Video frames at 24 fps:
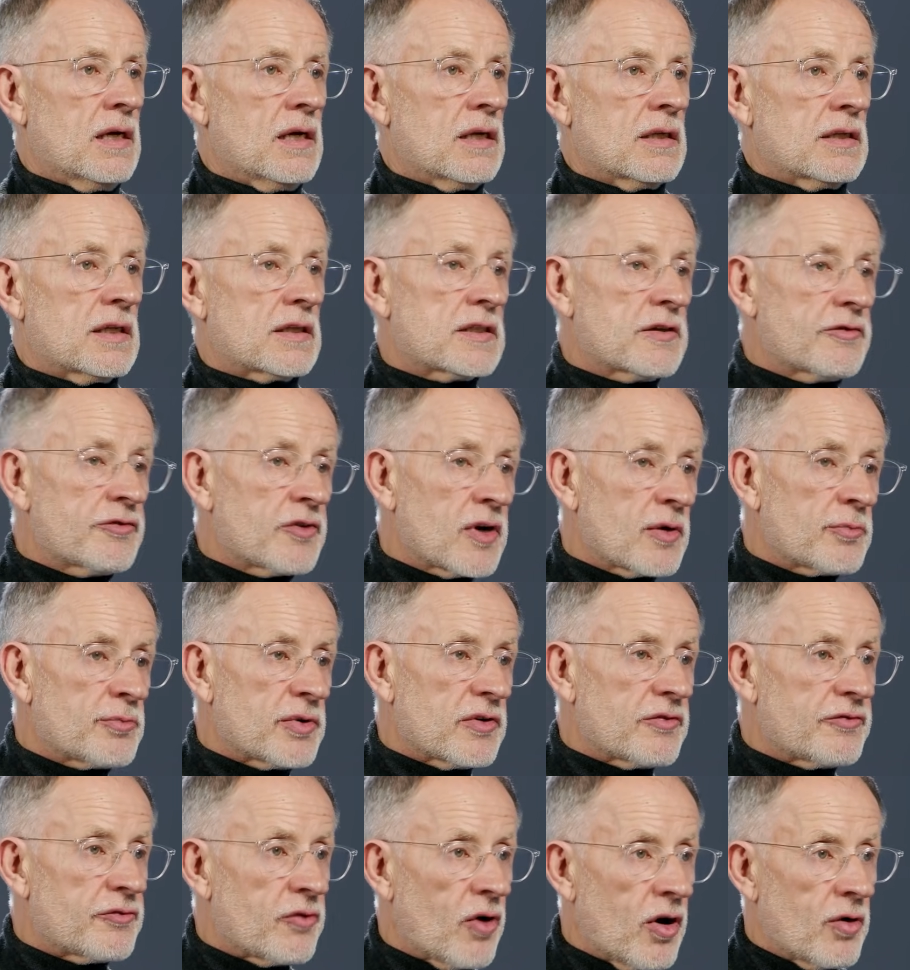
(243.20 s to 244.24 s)
The different
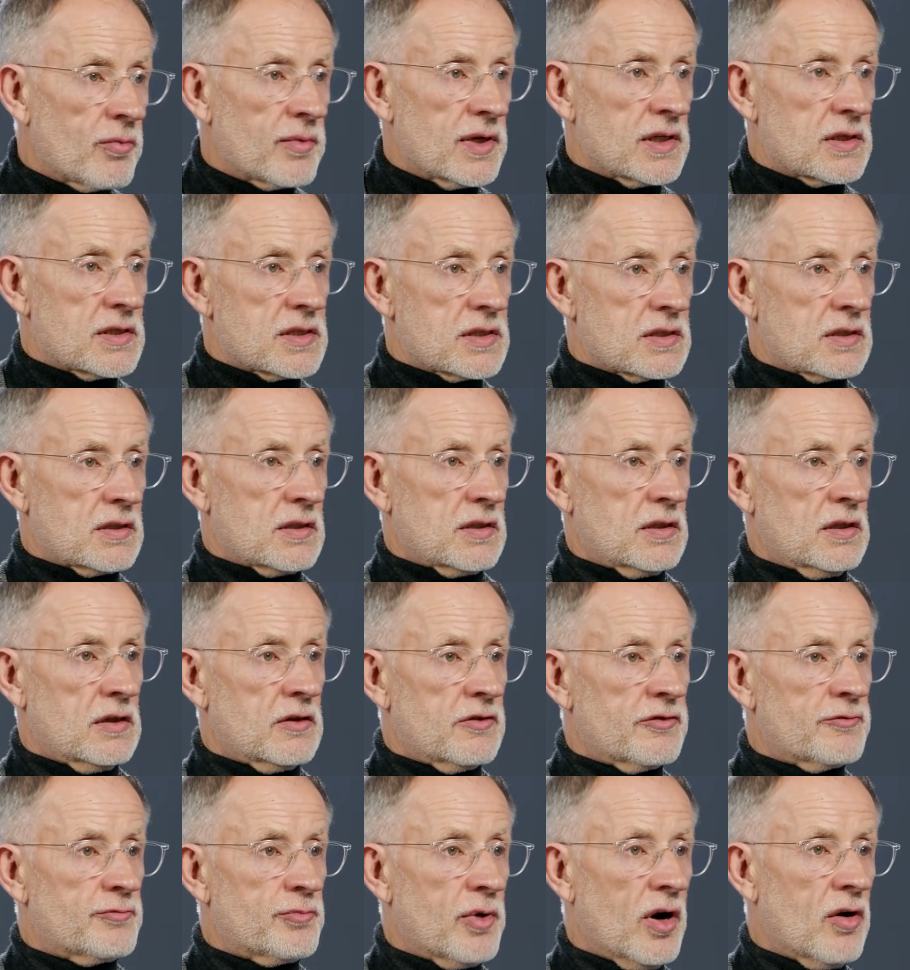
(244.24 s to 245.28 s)
performance
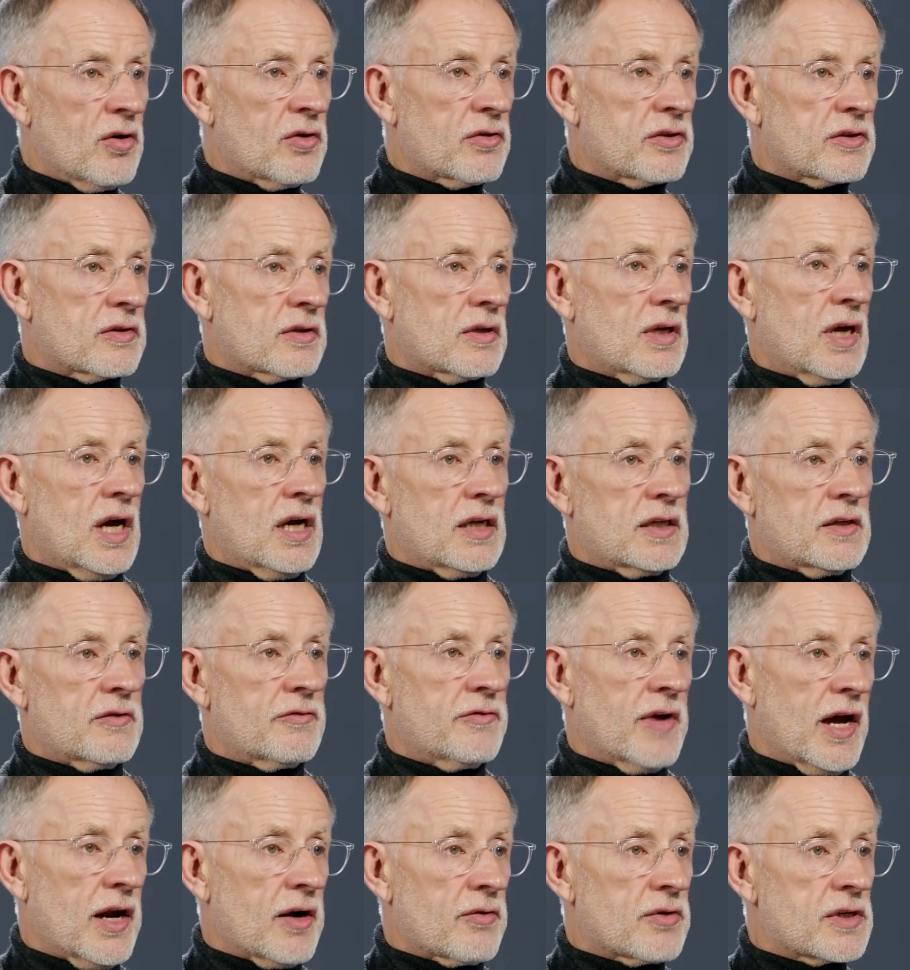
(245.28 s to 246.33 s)
of both under
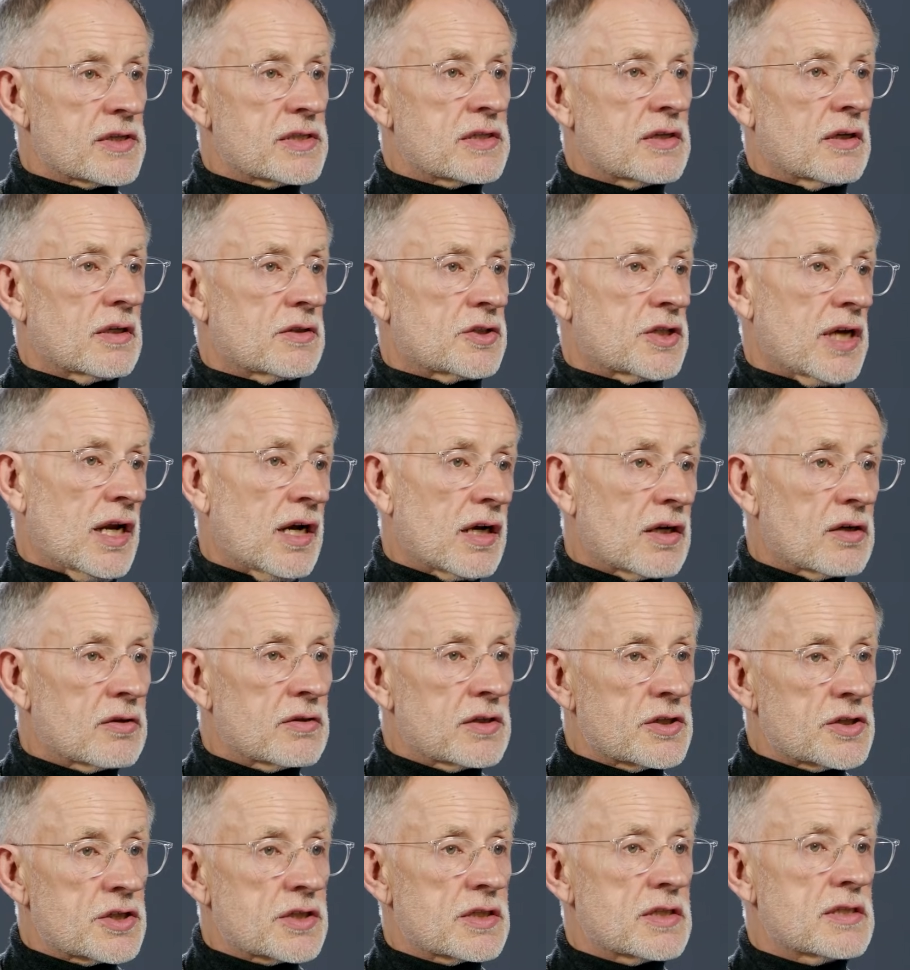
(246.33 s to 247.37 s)
various channel
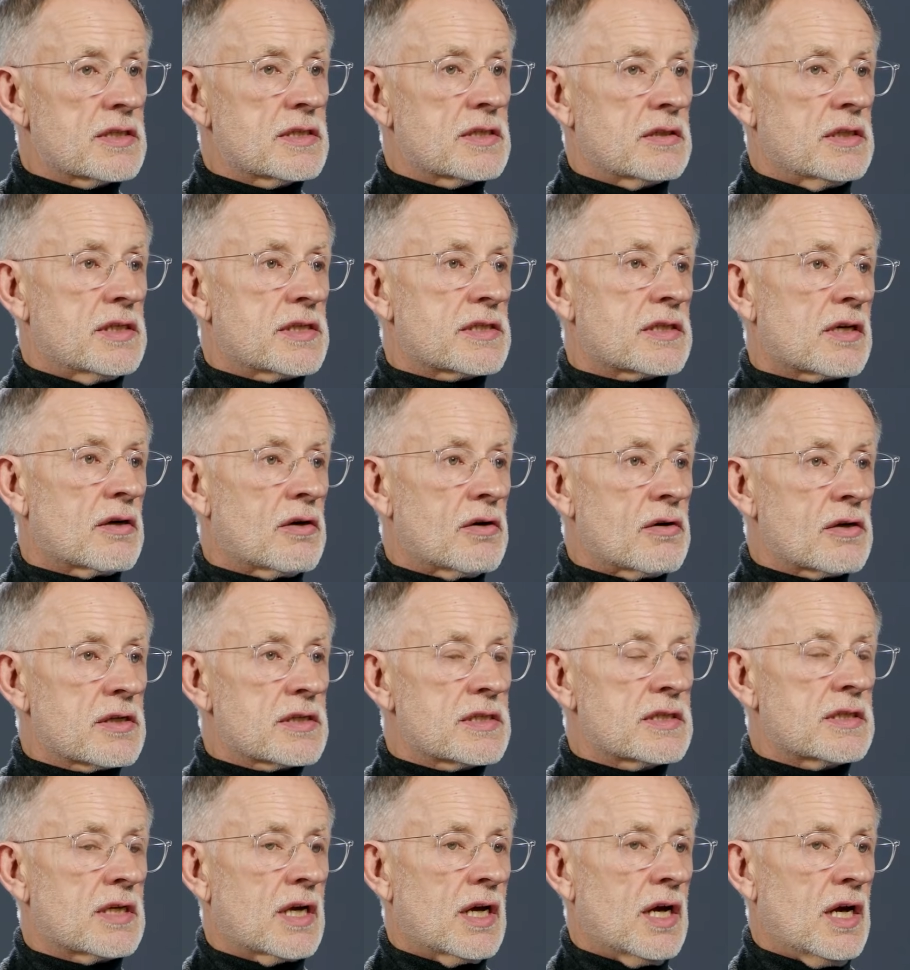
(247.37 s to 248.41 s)
conditions is
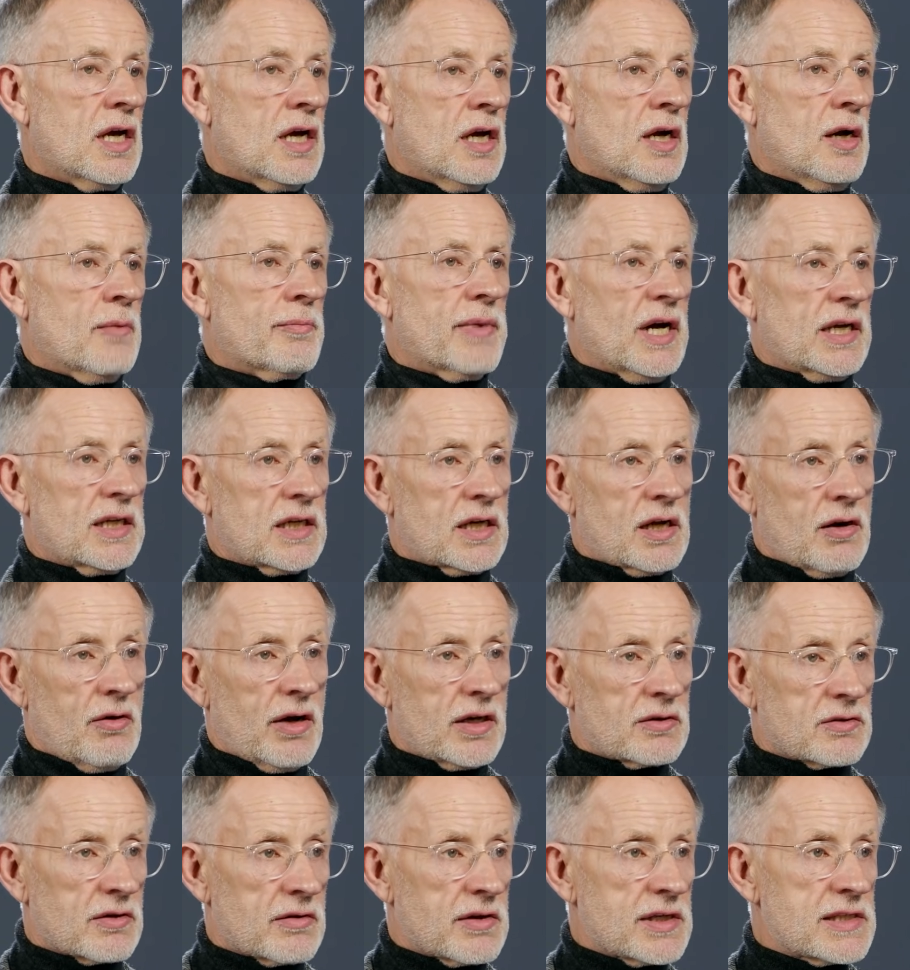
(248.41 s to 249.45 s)
caused by the
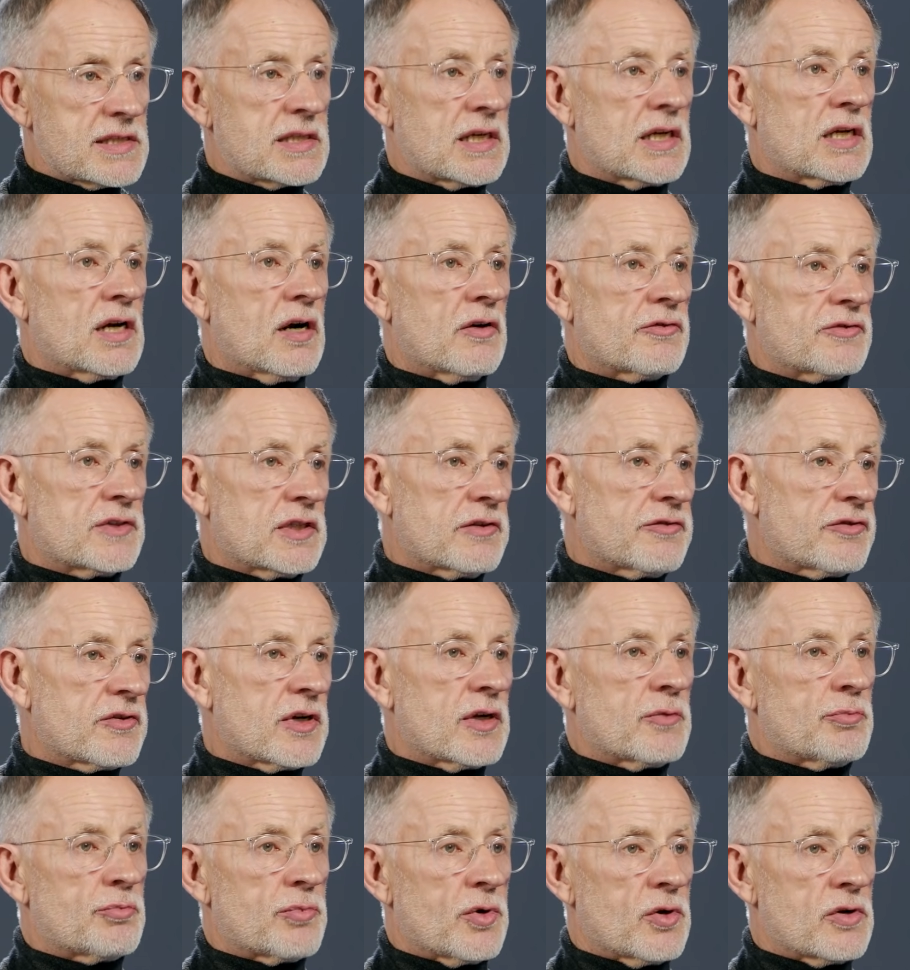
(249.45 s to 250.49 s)
characteristic of
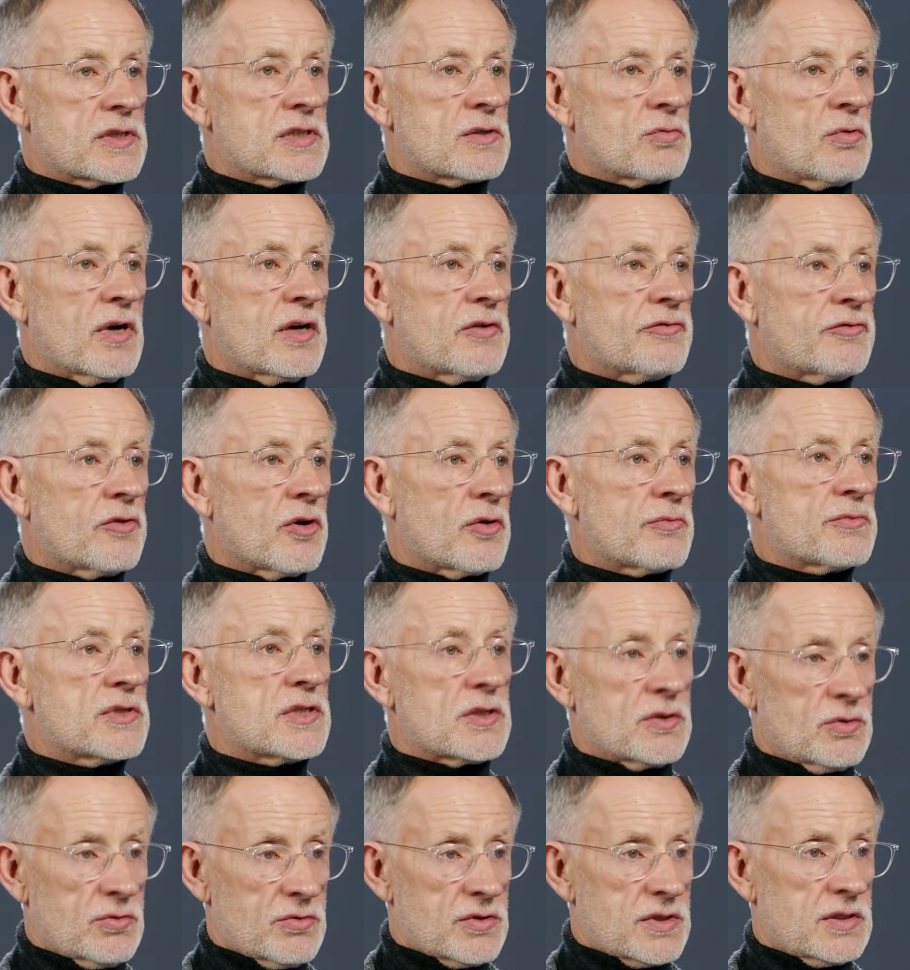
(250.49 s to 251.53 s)
different burst waveforms
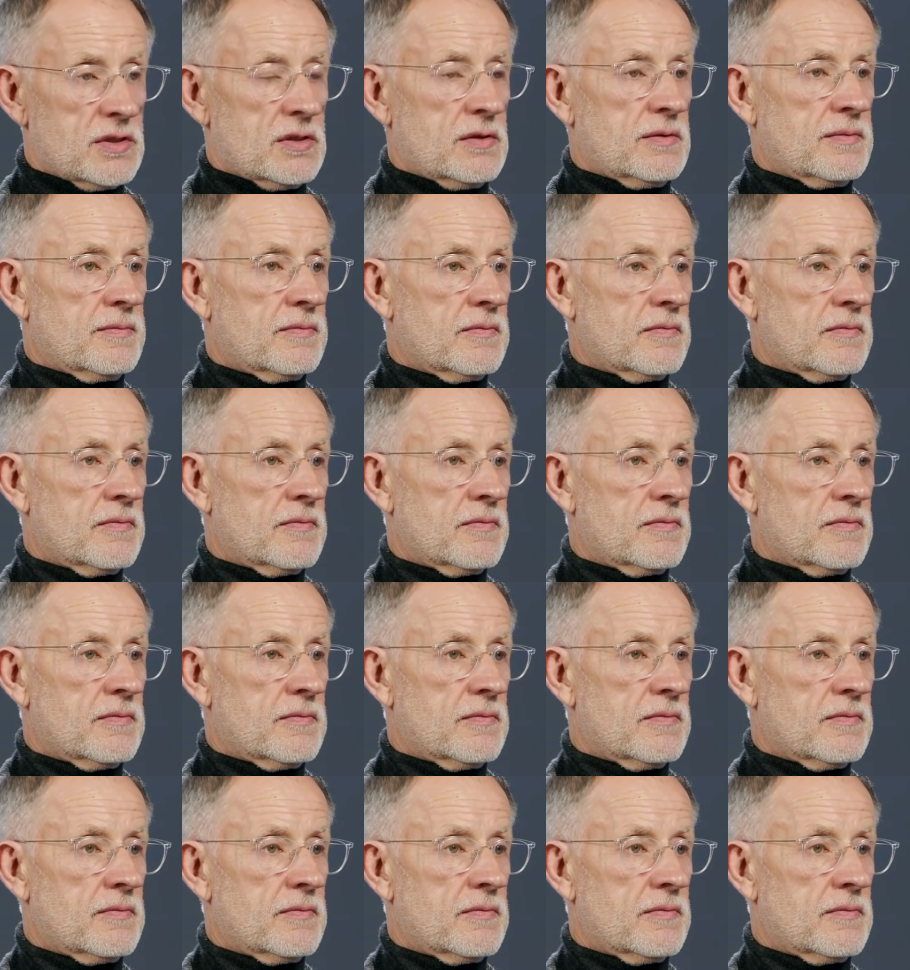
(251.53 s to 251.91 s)
used.